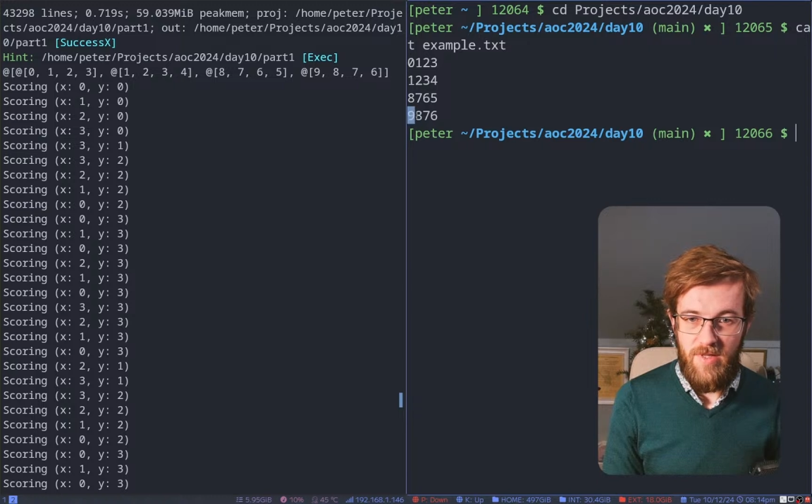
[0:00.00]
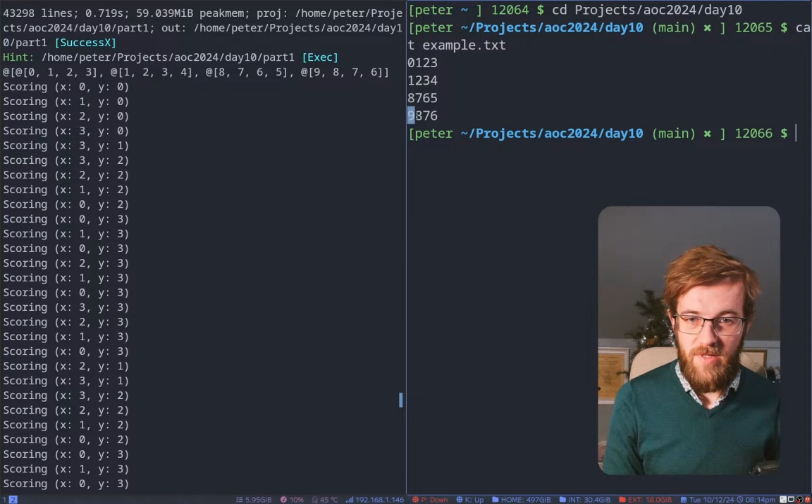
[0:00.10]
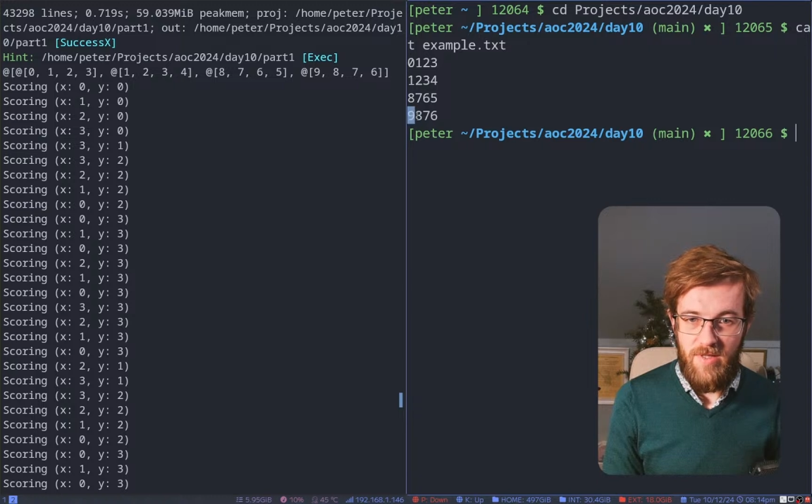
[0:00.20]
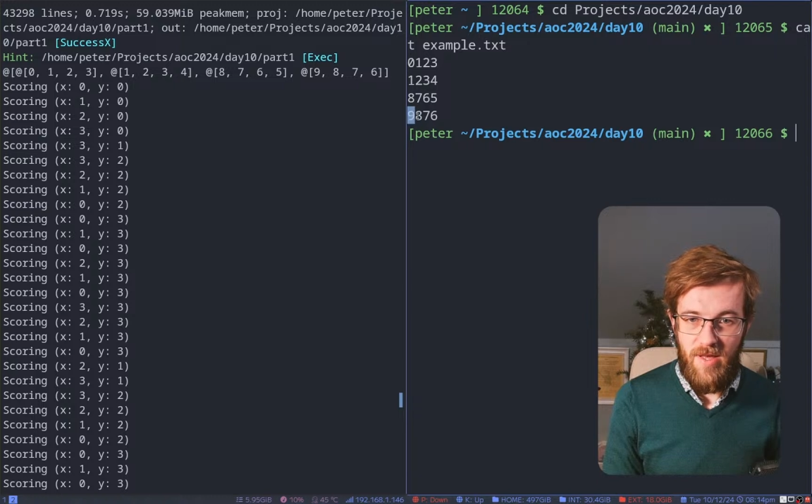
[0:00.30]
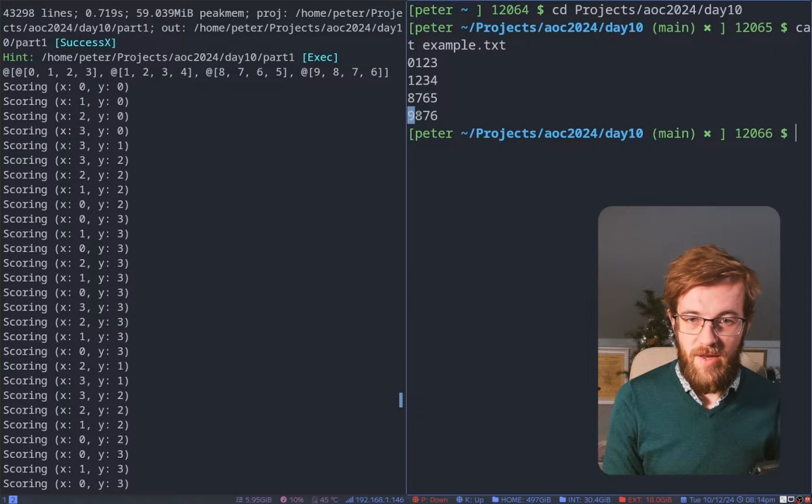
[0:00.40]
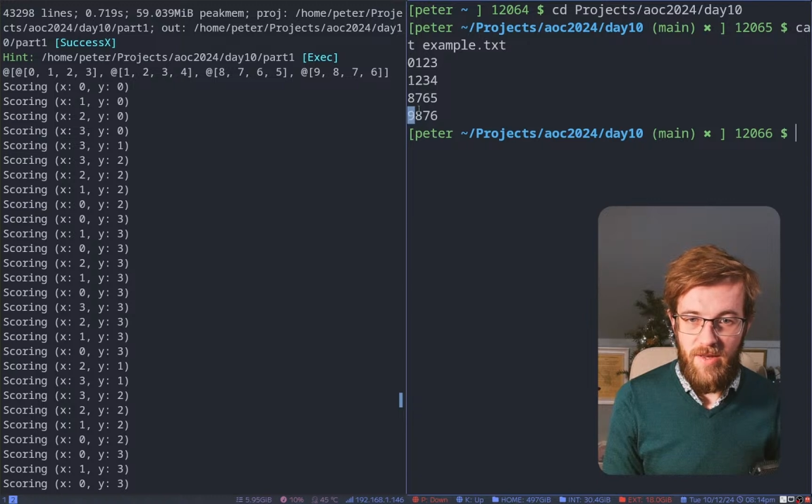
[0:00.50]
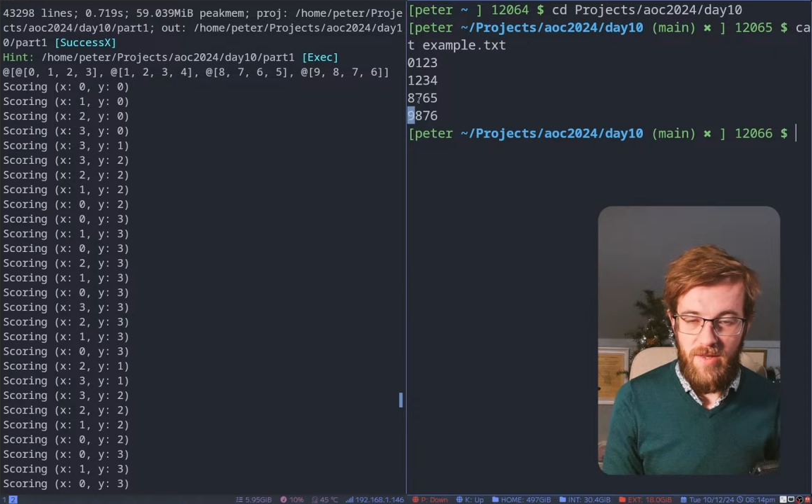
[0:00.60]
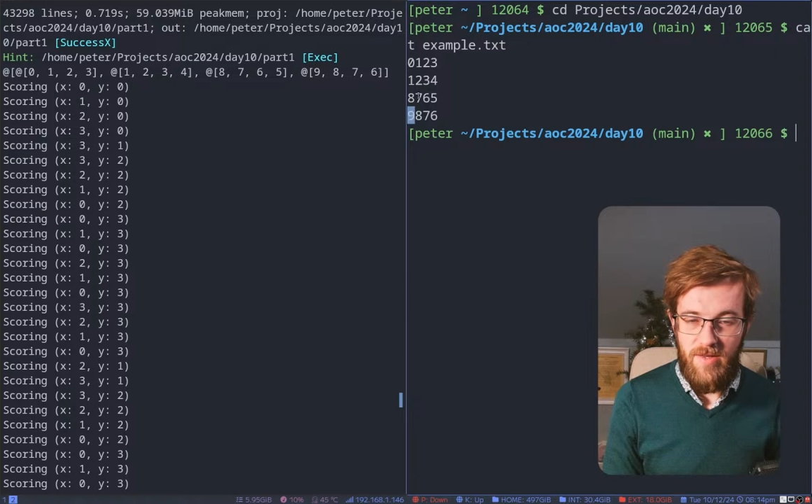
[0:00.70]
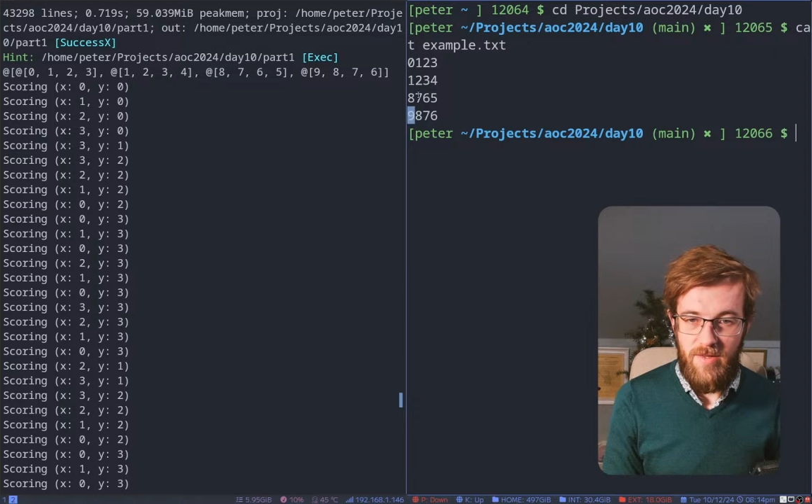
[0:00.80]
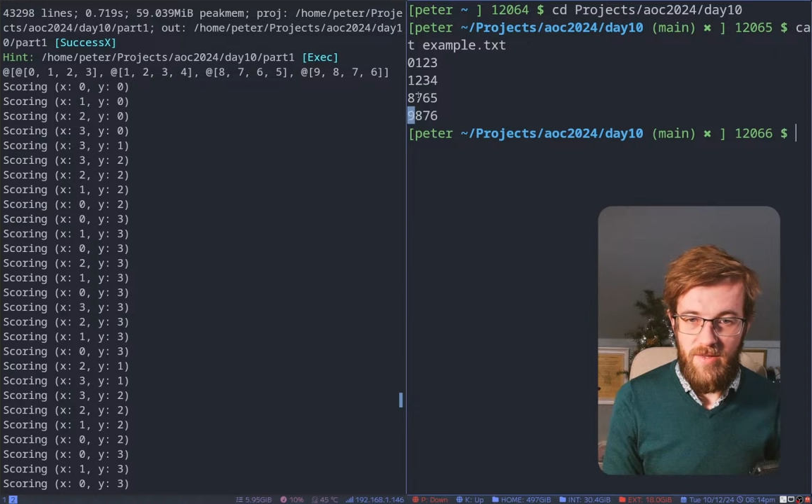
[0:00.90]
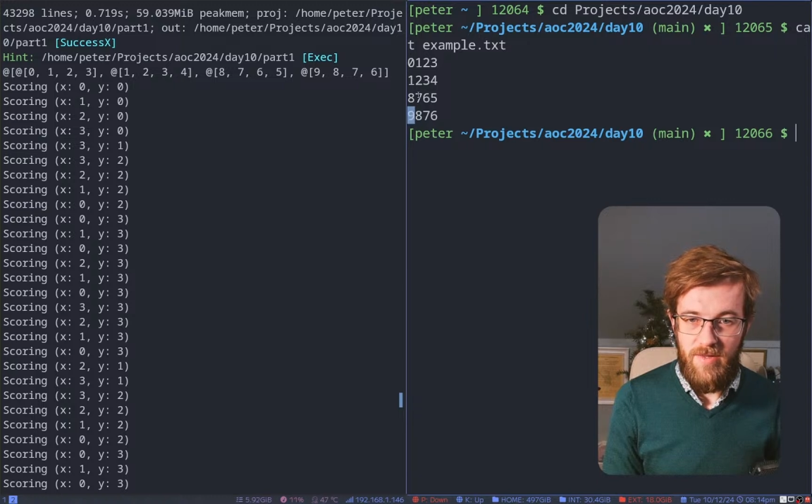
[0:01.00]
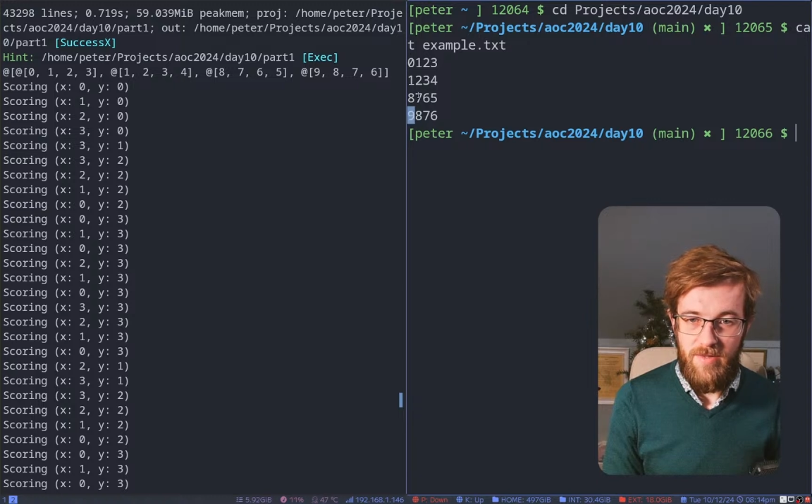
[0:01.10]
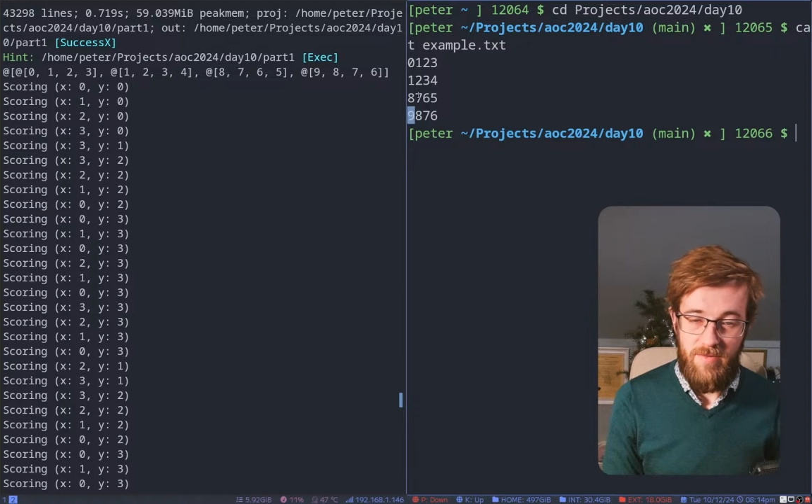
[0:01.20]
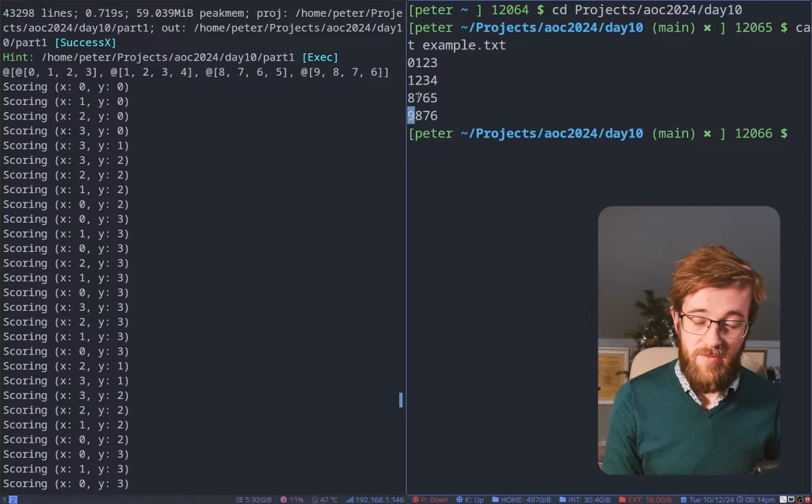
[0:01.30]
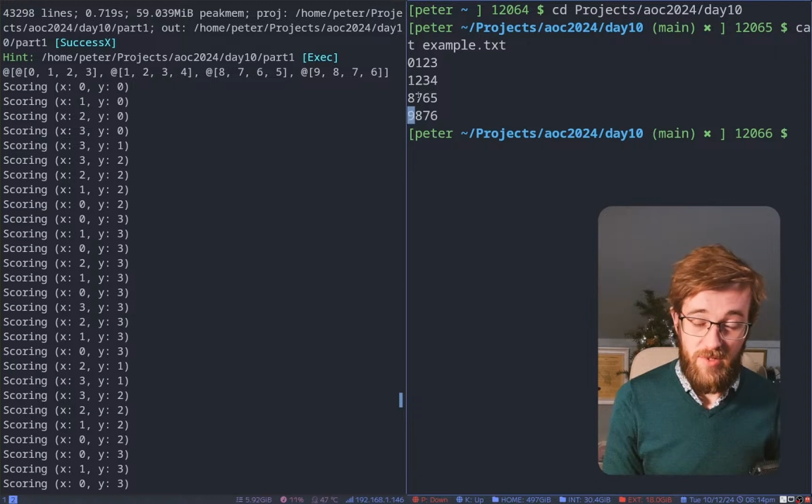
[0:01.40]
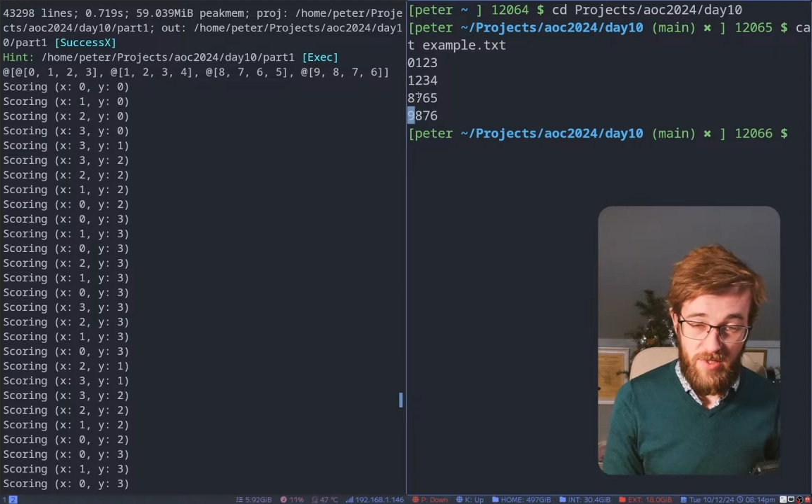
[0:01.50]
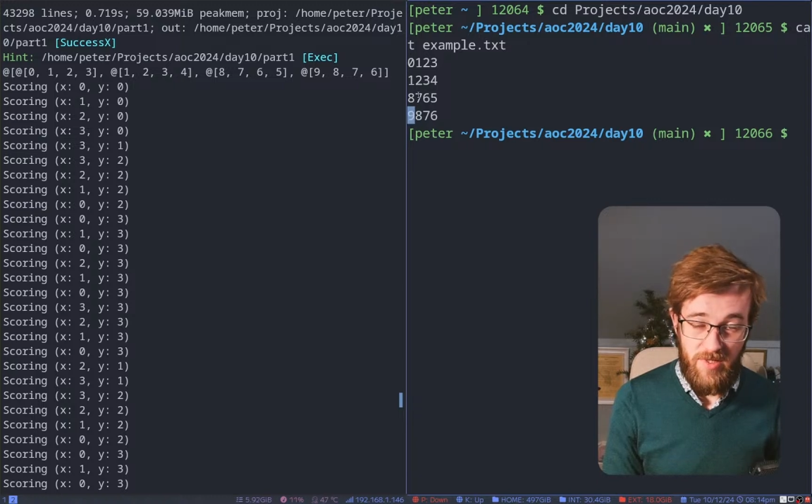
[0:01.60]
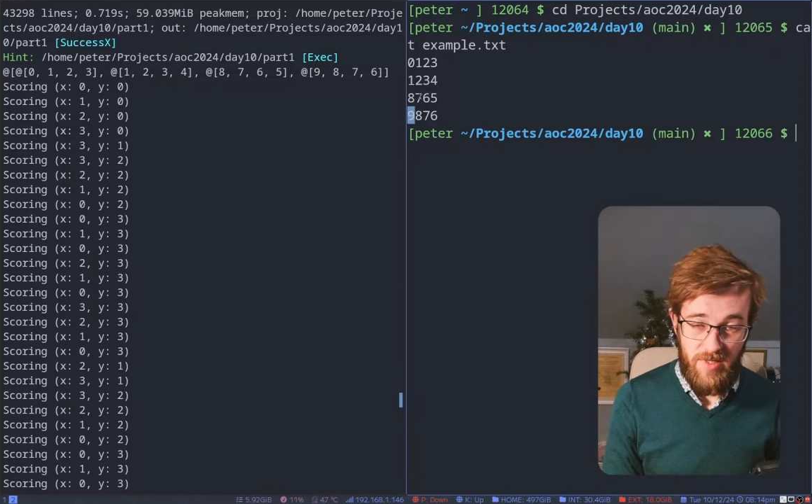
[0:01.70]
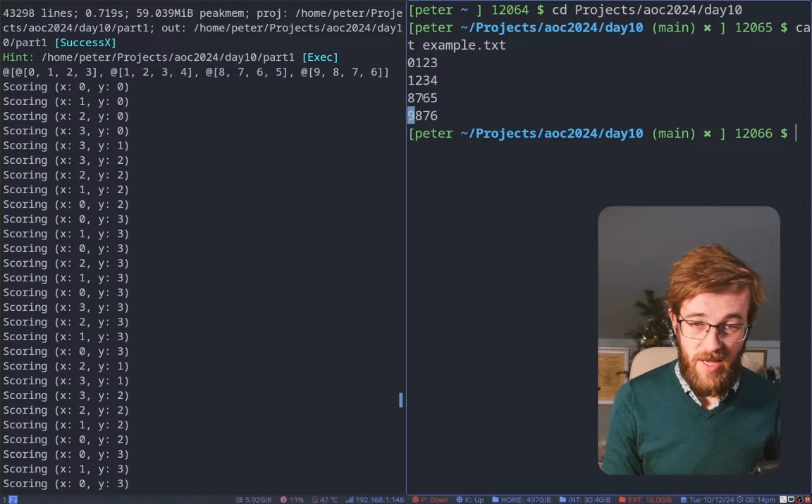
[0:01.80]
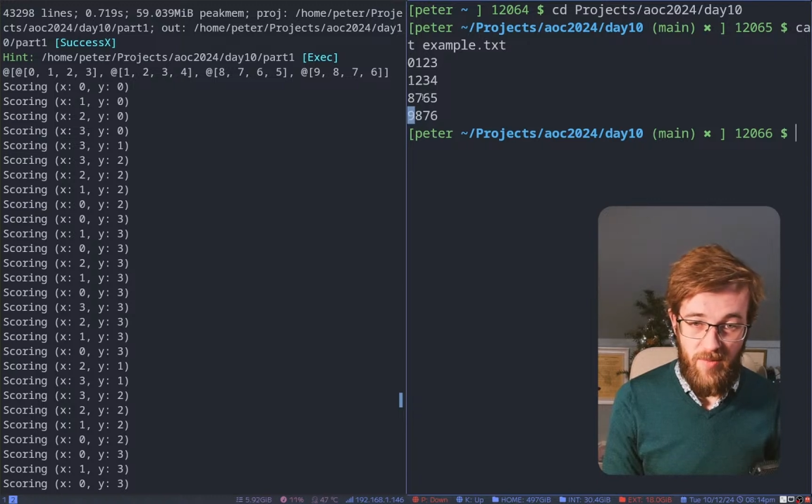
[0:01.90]
this 9. Which is
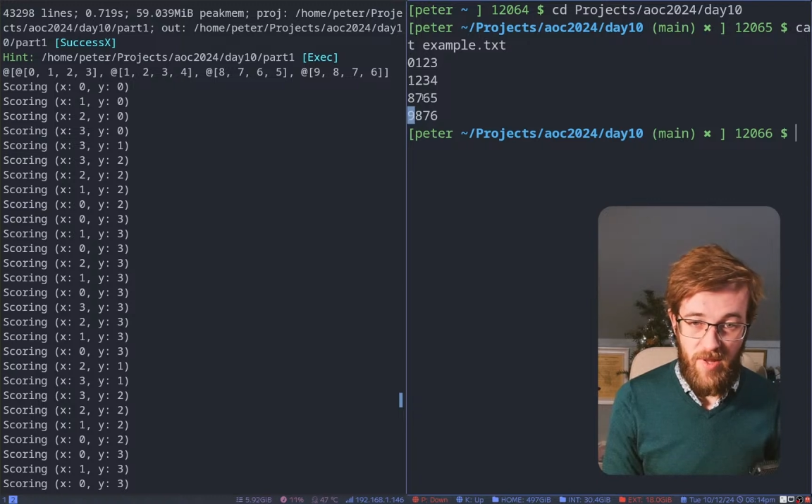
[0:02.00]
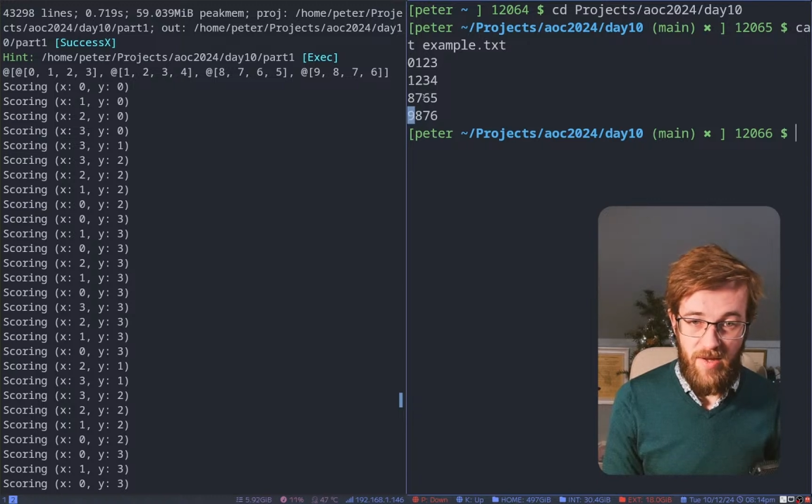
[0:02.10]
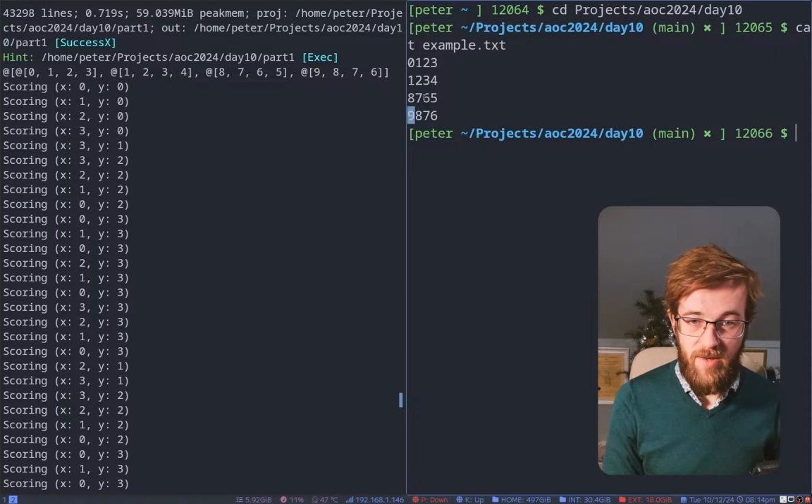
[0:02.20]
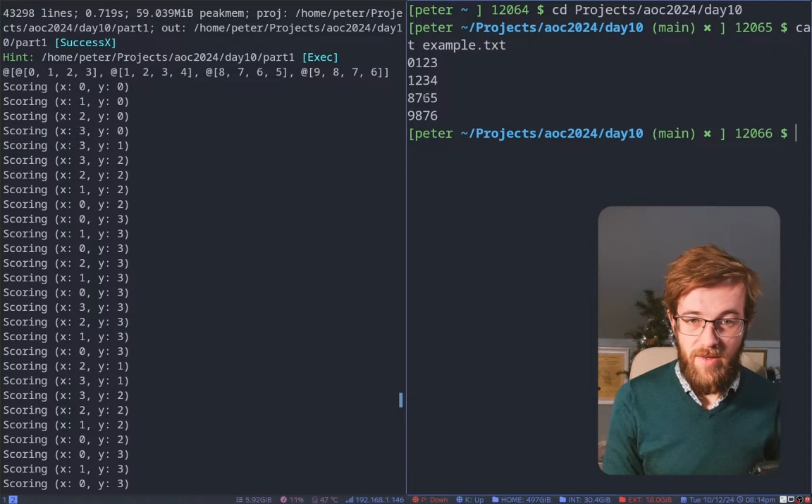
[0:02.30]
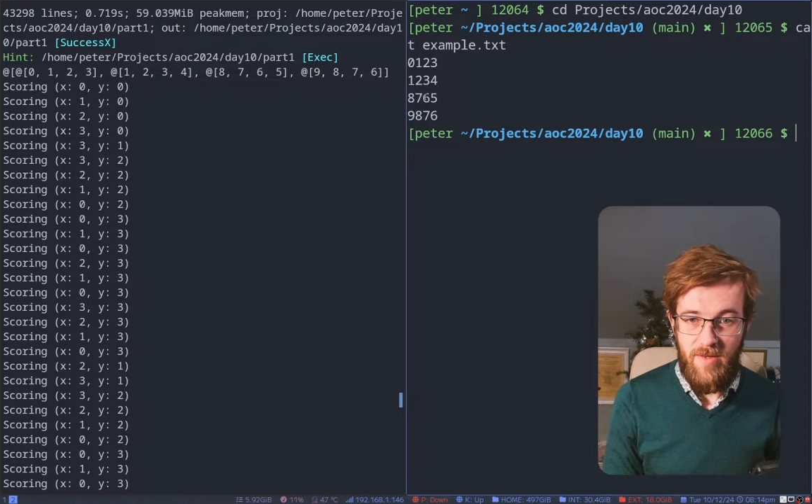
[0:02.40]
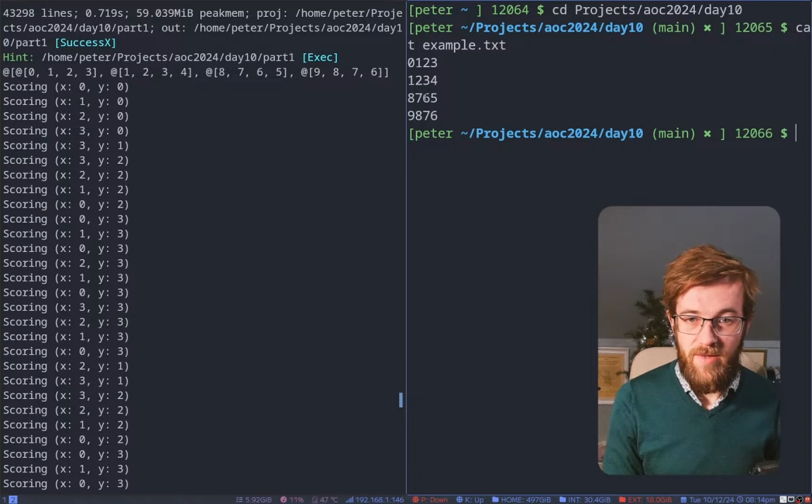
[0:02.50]
the same 9.